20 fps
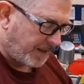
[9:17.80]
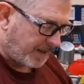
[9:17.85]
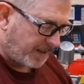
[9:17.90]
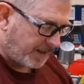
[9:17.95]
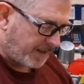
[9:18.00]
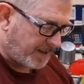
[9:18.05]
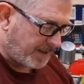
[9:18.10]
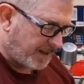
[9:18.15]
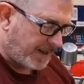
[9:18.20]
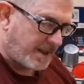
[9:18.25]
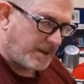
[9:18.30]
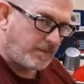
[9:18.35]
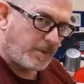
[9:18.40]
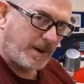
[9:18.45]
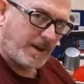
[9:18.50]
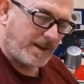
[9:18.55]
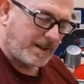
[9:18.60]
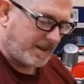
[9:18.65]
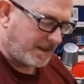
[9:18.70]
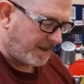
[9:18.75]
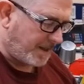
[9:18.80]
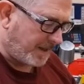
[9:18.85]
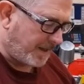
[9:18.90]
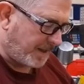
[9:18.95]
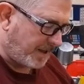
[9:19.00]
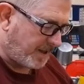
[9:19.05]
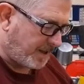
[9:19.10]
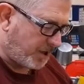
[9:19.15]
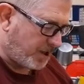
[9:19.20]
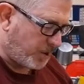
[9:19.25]
The steady band
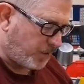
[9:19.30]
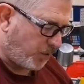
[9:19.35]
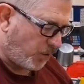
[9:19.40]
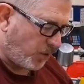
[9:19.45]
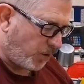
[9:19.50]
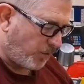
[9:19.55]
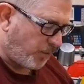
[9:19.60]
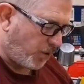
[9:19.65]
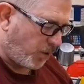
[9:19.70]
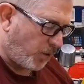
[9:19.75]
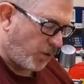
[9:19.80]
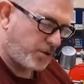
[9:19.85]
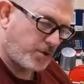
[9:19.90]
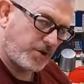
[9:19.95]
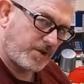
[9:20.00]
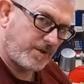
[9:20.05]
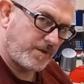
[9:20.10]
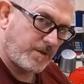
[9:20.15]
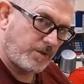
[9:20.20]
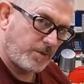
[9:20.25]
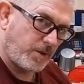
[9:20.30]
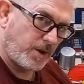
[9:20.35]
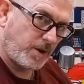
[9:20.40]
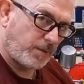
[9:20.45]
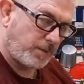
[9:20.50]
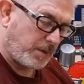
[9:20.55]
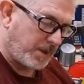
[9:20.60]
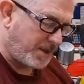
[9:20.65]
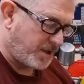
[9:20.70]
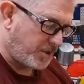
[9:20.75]
is a small portion of the
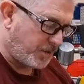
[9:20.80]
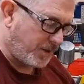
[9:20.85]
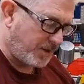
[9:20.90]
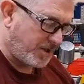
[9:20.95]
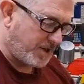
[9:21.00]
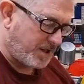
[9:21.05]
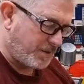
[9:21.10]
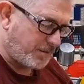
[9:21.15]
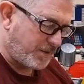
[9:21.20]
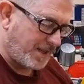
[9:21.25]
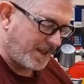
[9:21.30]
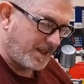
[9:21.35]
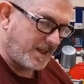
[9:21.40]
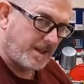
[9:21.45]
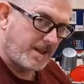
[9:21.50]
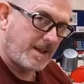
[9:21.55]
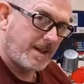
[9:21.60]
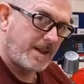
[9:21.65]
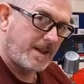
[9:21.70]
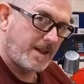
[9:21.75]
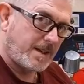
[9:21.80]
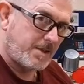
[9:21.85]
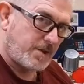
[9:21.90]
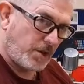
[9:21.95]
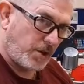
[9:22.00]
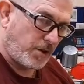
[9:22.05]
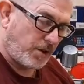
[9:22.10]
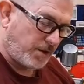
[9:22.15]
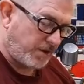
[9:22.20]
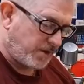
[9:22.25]
workpiece which has been
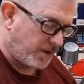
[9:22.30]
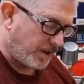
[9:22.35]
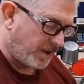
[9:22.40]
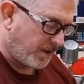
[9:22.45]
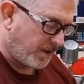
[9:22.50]
turned